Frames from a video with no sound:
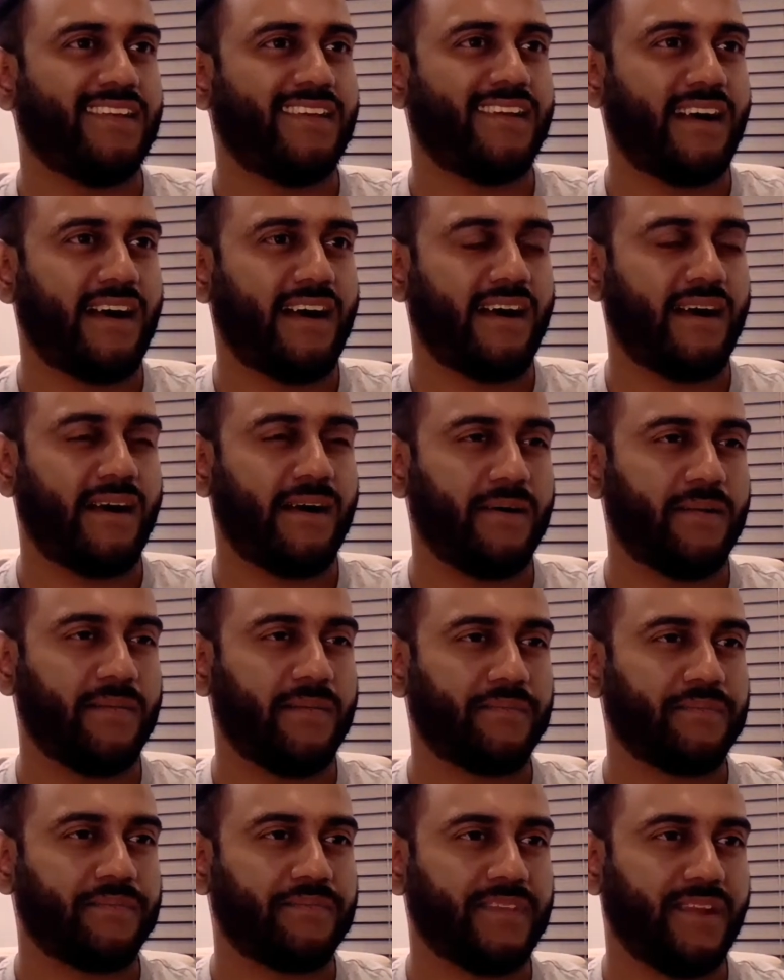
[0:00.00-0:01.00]

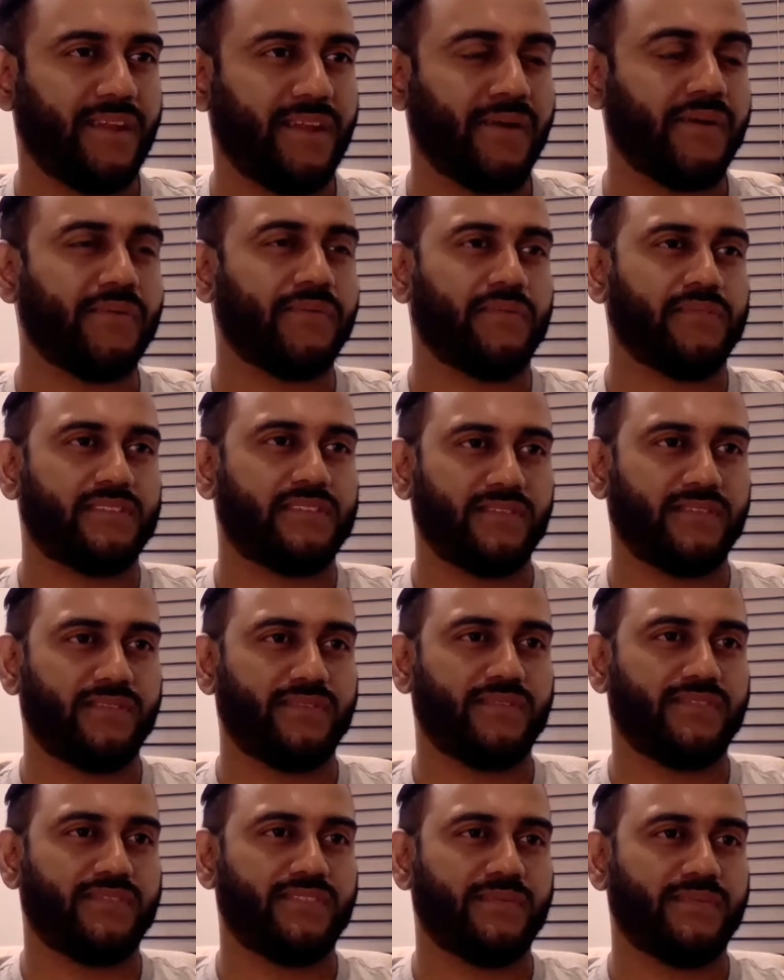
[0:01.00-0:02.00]
you know,
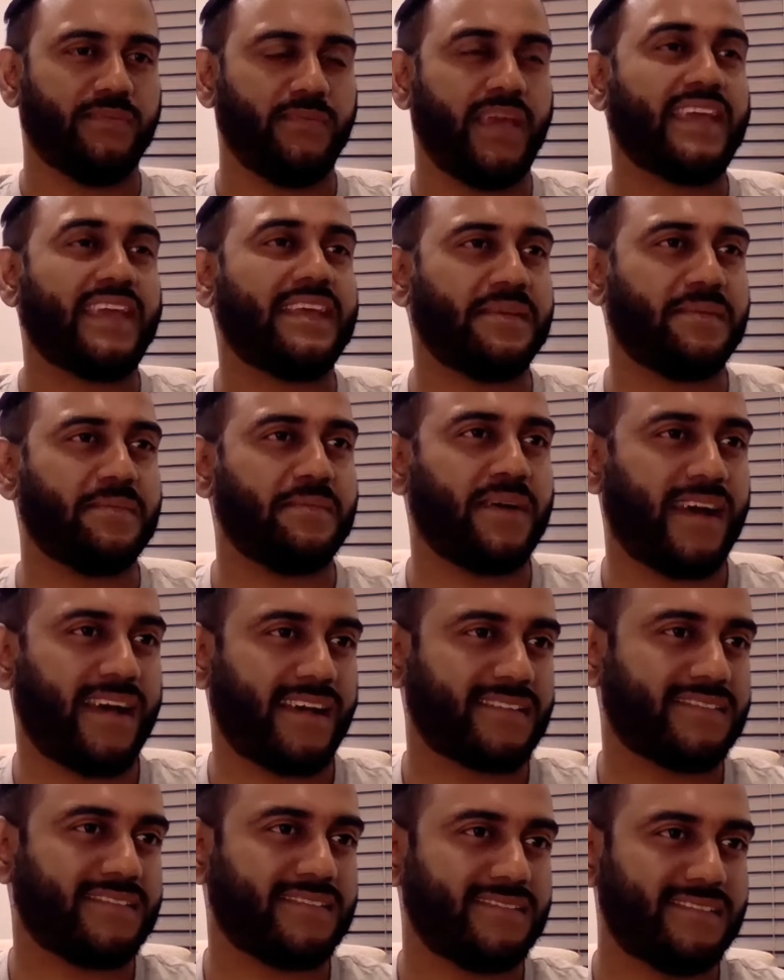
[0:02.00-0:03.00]
to make an
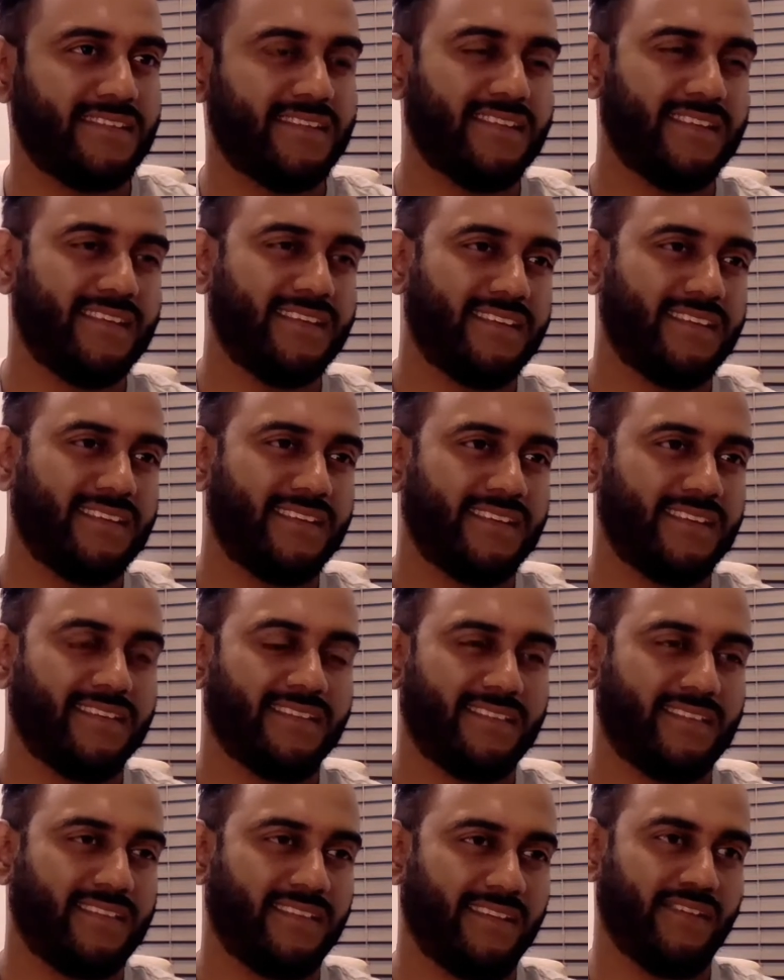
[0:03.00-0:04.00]
impact.
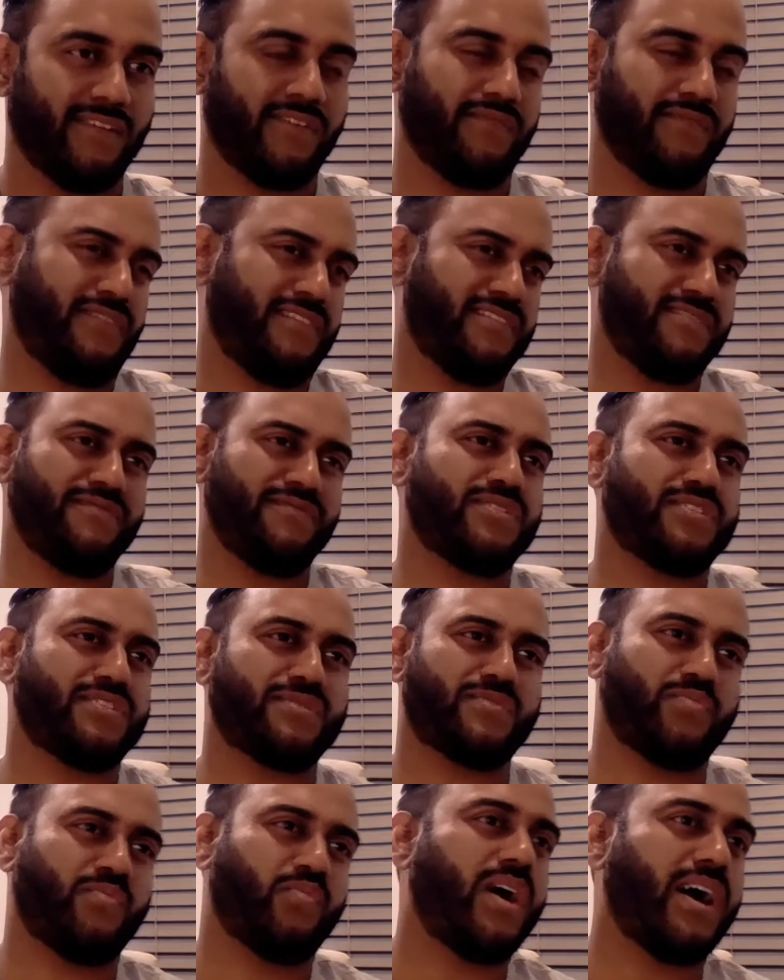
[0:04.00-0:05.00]
You know, if it was
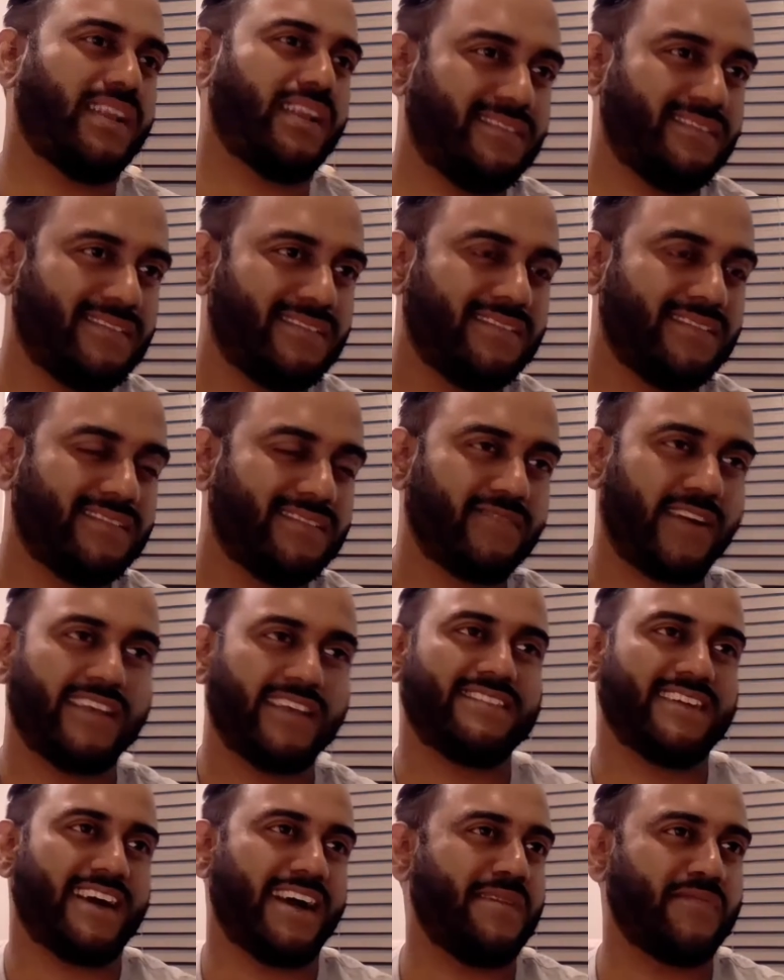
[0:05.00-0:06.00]
just one,
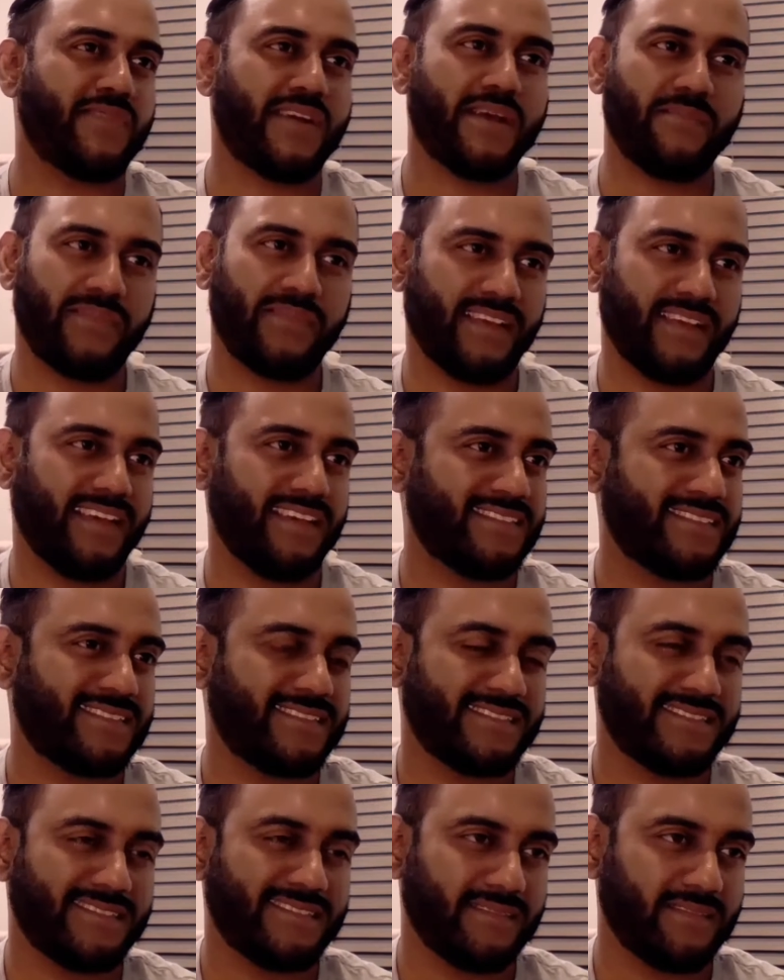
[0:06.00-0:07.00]
right time, right
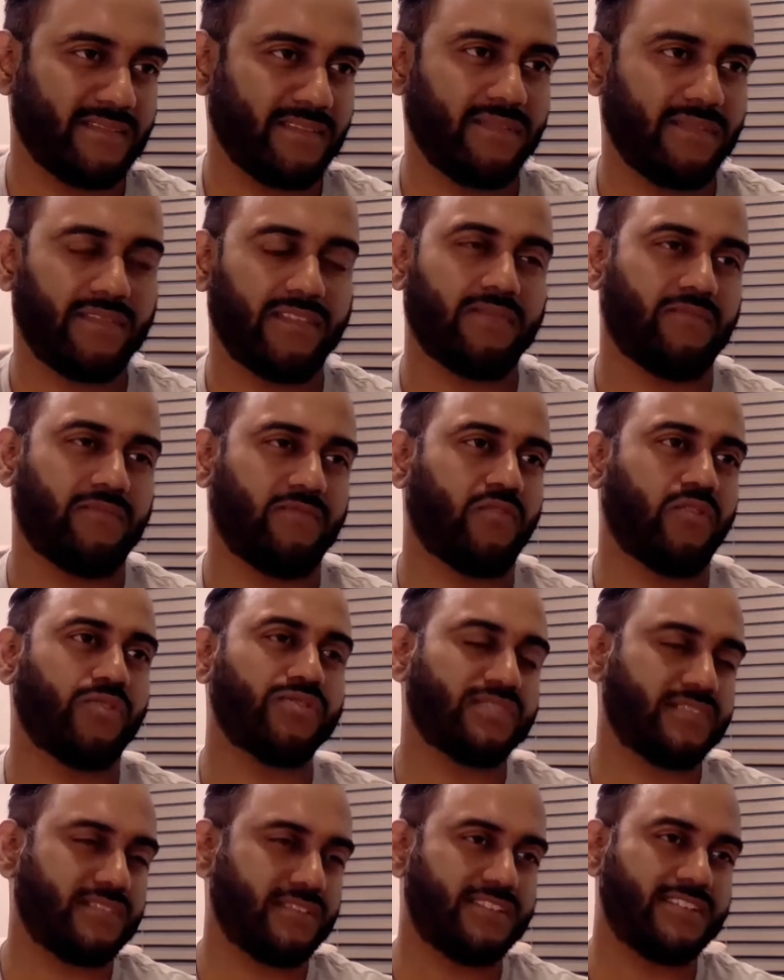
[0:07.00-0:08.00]
place,
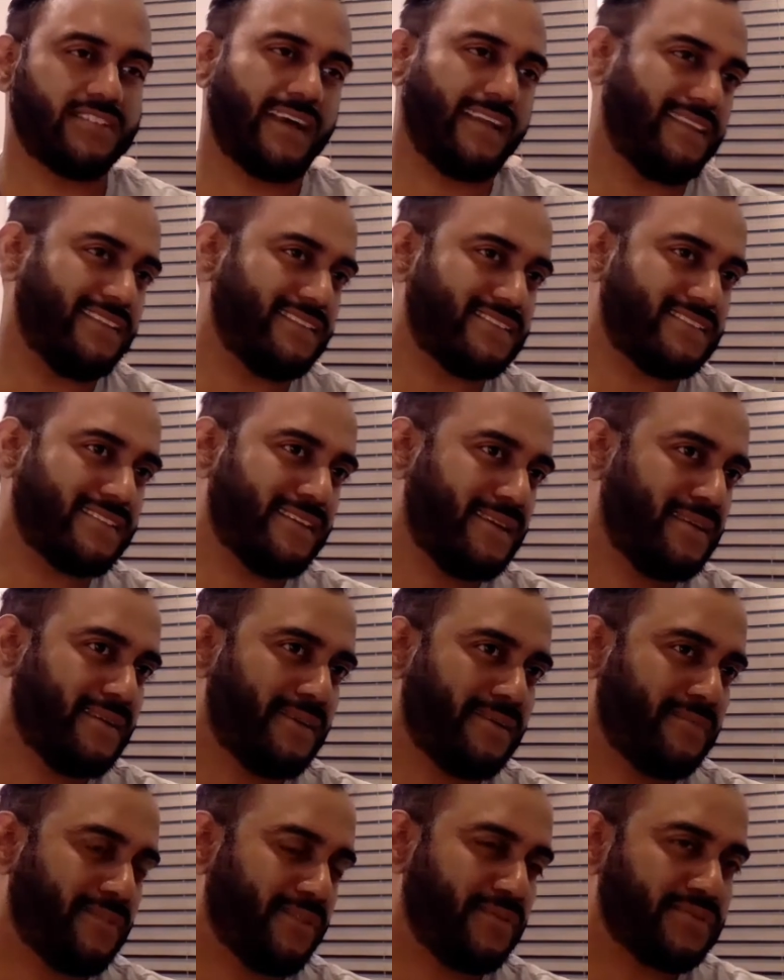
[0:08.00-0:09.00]
rose to the challenge.
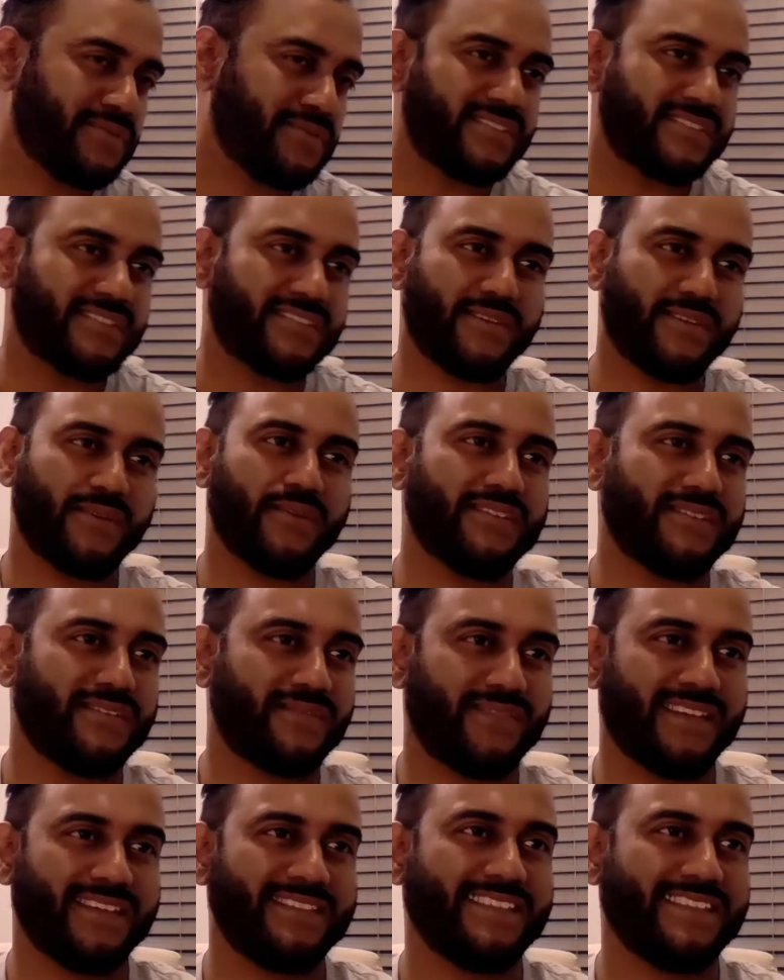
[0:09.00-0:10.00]
But there was a series of
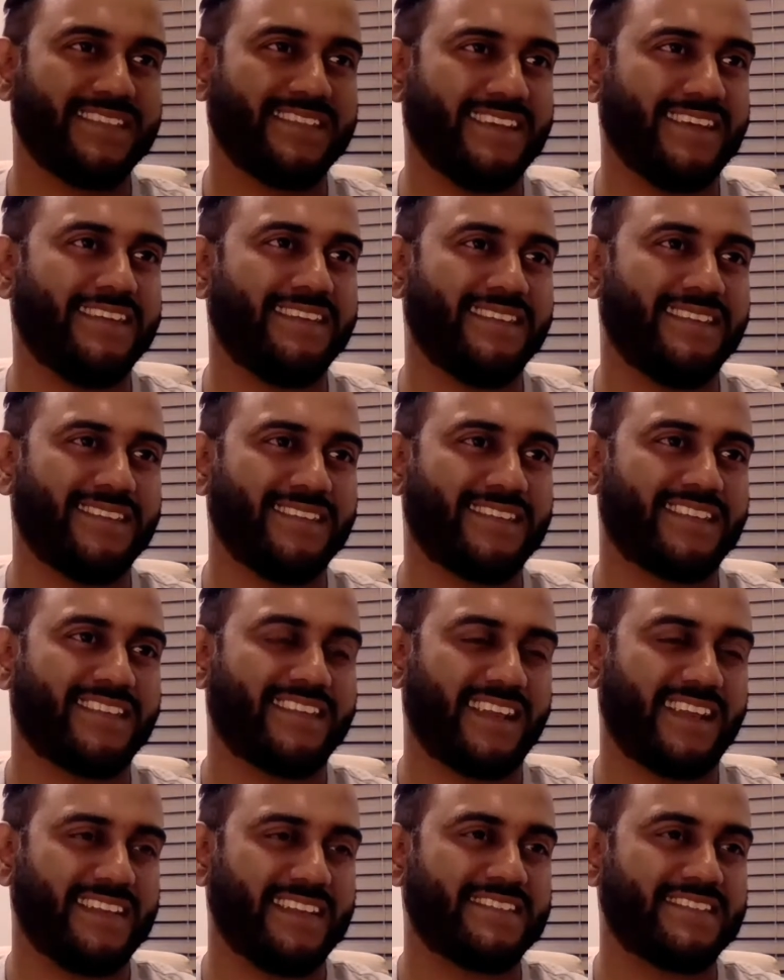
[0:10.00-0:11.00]
things he did
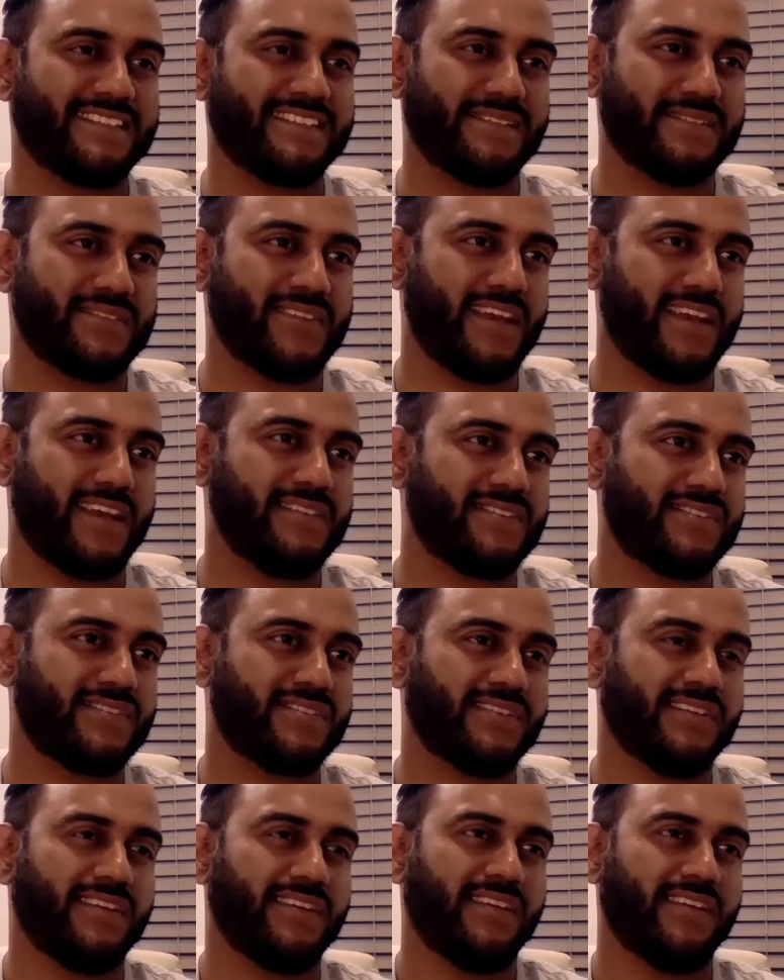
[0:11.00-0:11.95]
that instilled change,